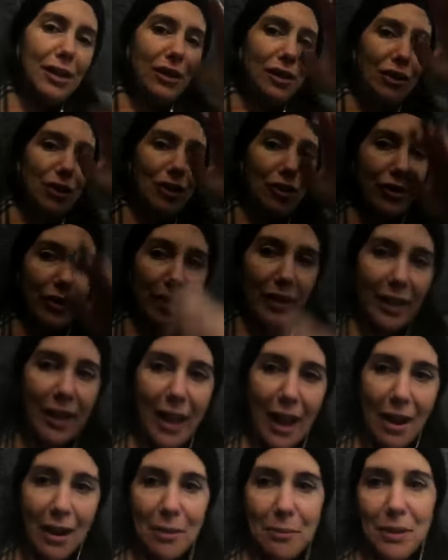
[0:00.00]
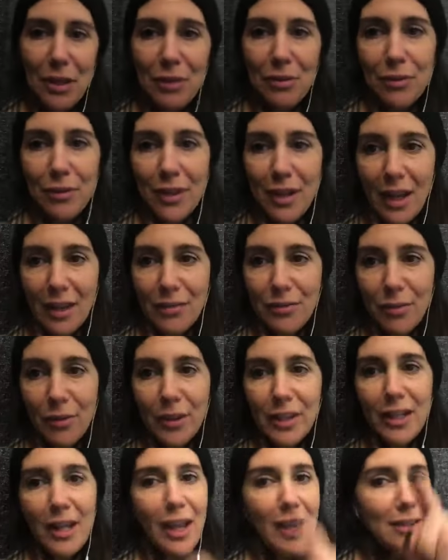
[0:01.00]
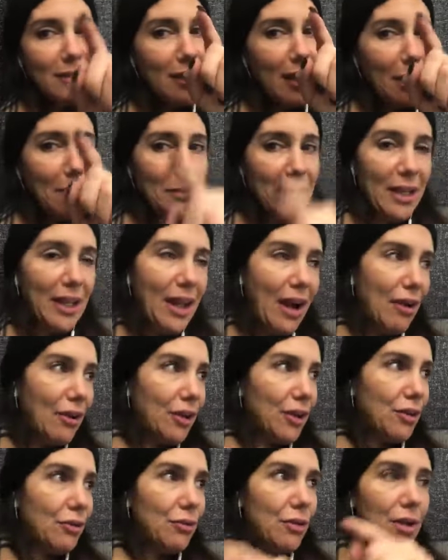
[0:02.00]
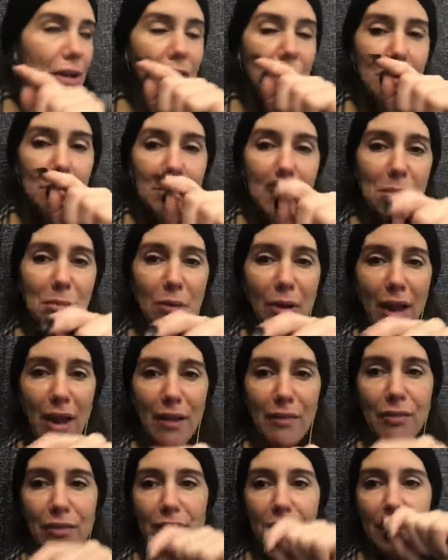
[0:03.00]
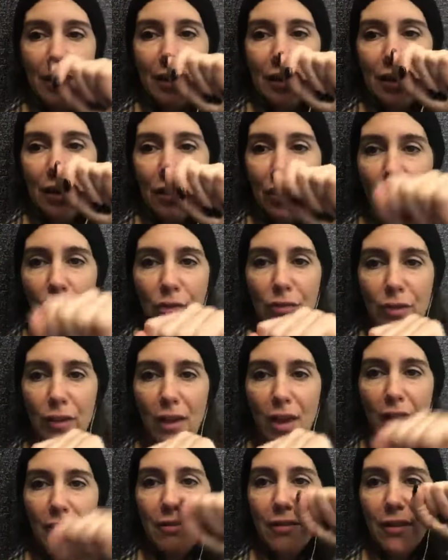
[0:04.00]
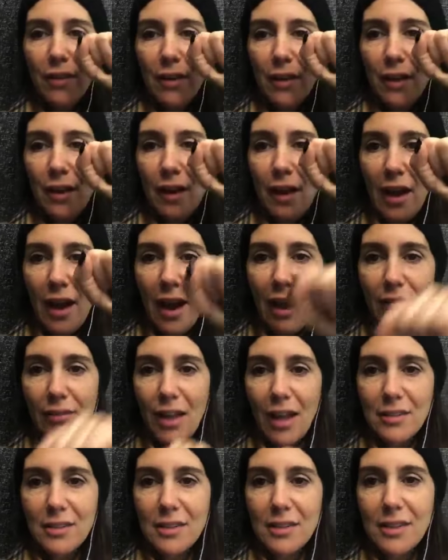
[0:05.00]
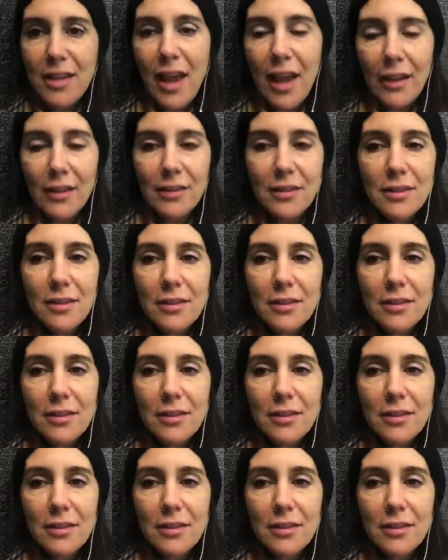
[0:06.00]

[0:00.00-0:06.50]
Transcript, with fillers: You're going to carry me through the next forty days. I'm going to carry you. Be brave. Go for love. Have lots of sex.